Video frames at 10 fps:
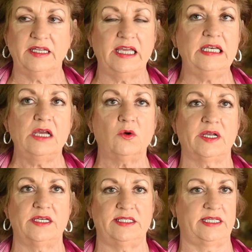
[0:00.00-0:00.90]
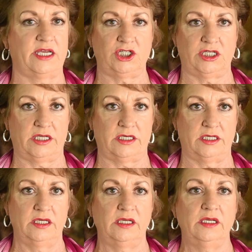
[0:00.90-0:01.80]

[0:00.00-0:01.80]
any organization